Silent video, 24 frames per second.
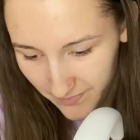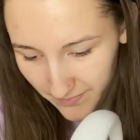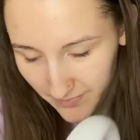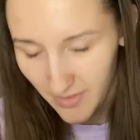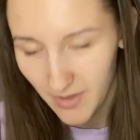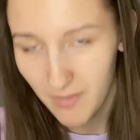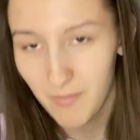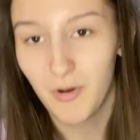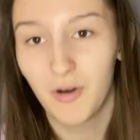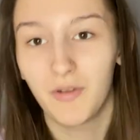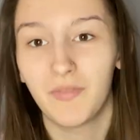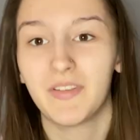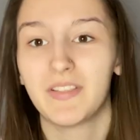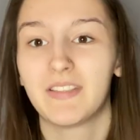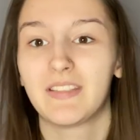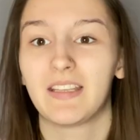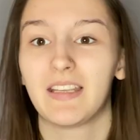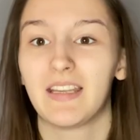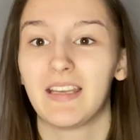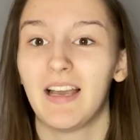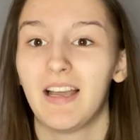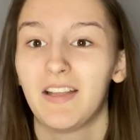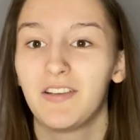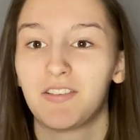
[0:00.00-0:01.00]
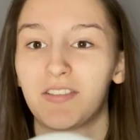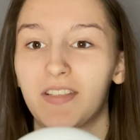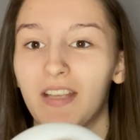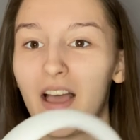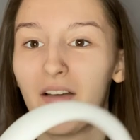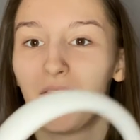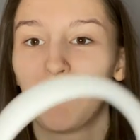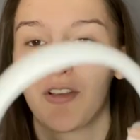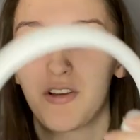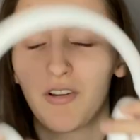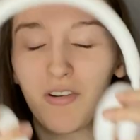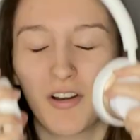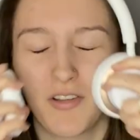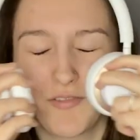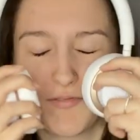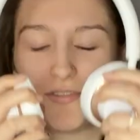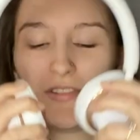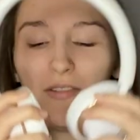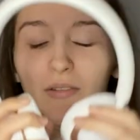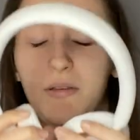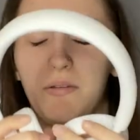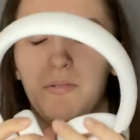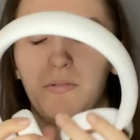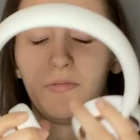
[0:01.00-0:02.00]
But obviously I just haven't got around
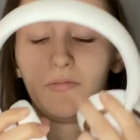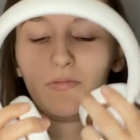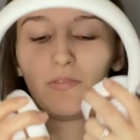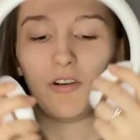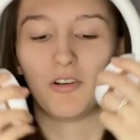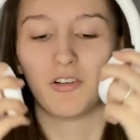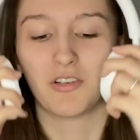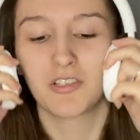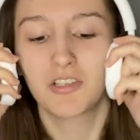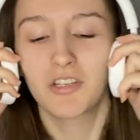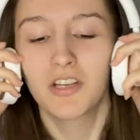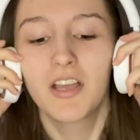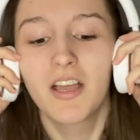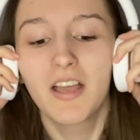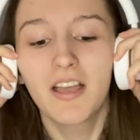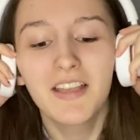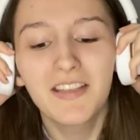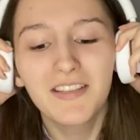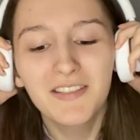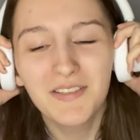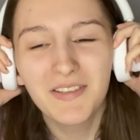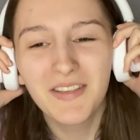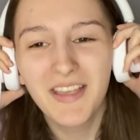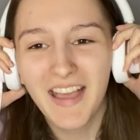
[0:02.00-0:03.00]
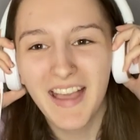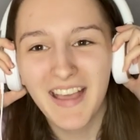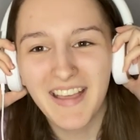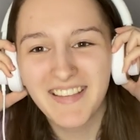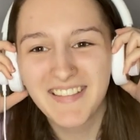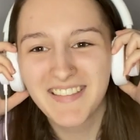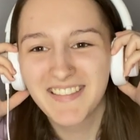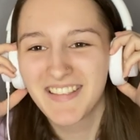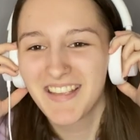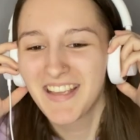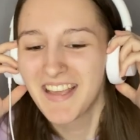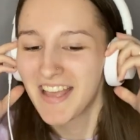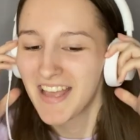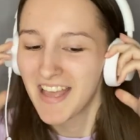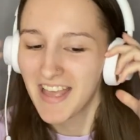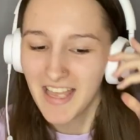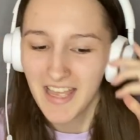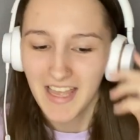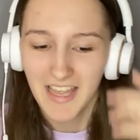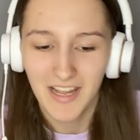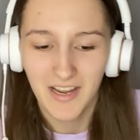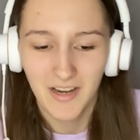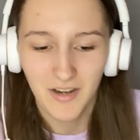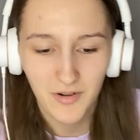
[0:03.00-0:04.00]
to it. Oh gosh. So yes.
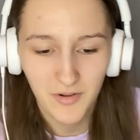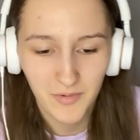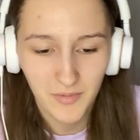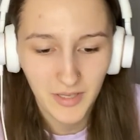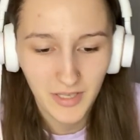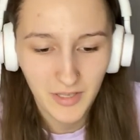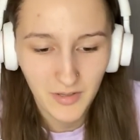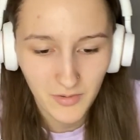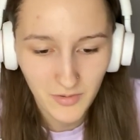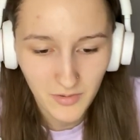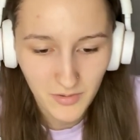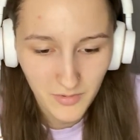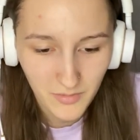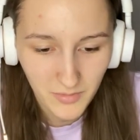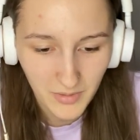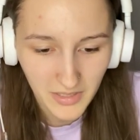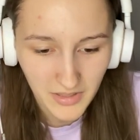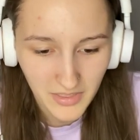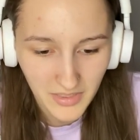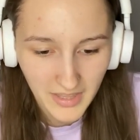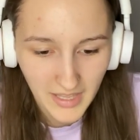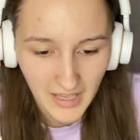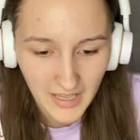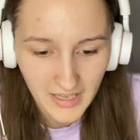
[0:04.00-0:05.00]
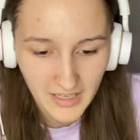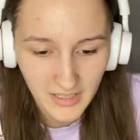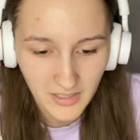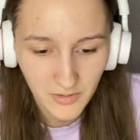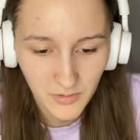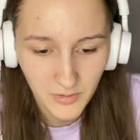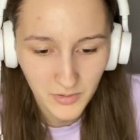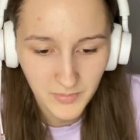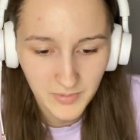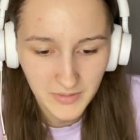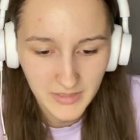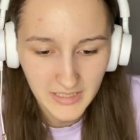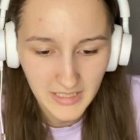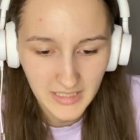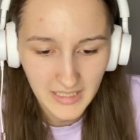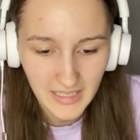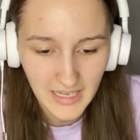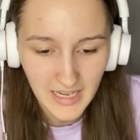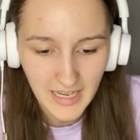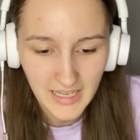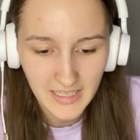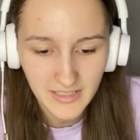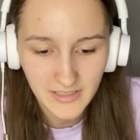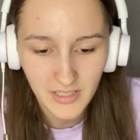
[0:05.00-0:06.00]
Here we go with King Nobody
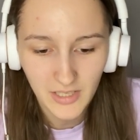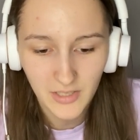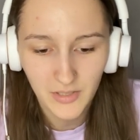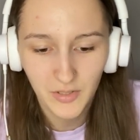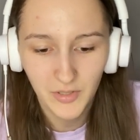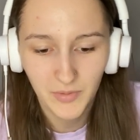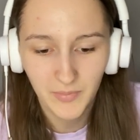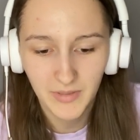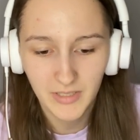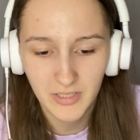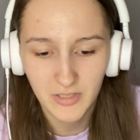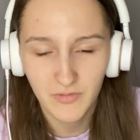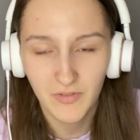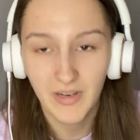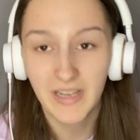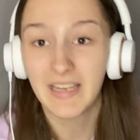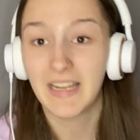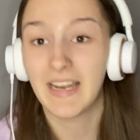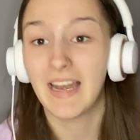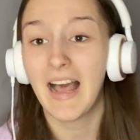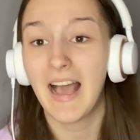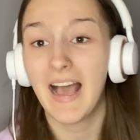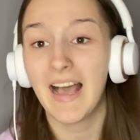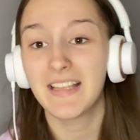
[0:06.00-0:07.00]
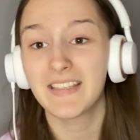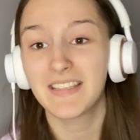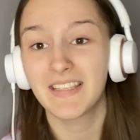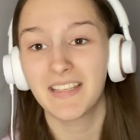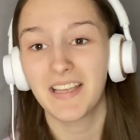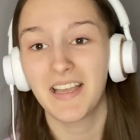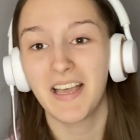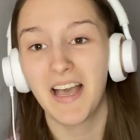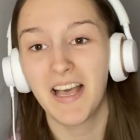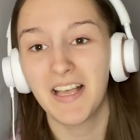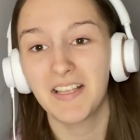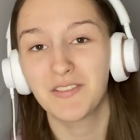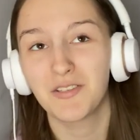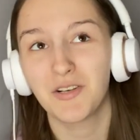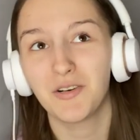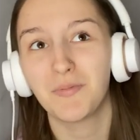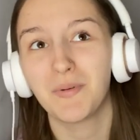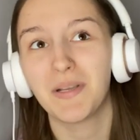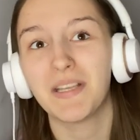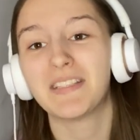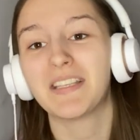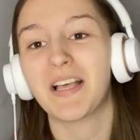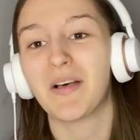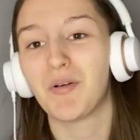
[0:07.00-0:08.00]
and Anubis Reign, and as
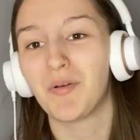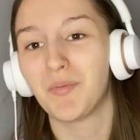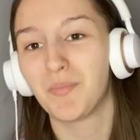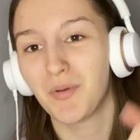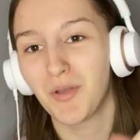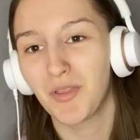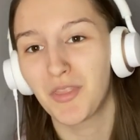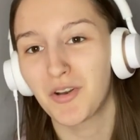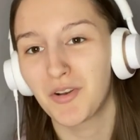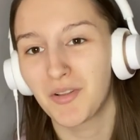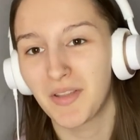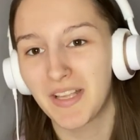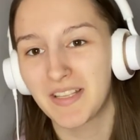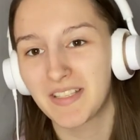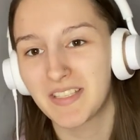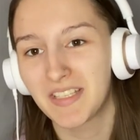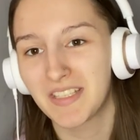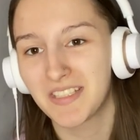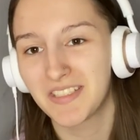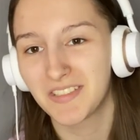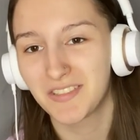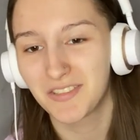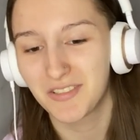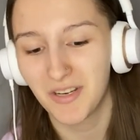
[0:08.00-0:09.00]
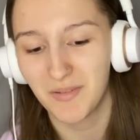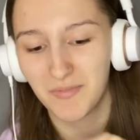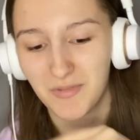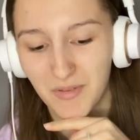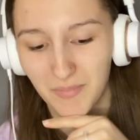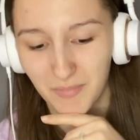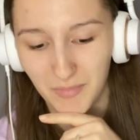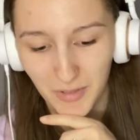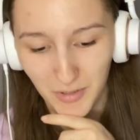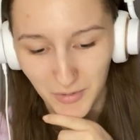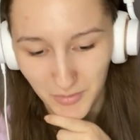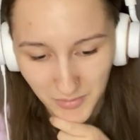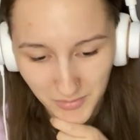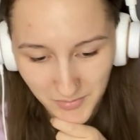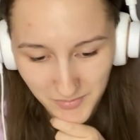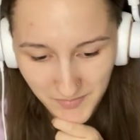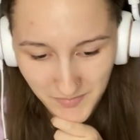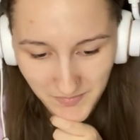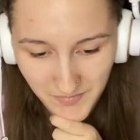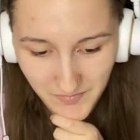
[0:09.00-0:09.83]
always I'll put their links in the description below.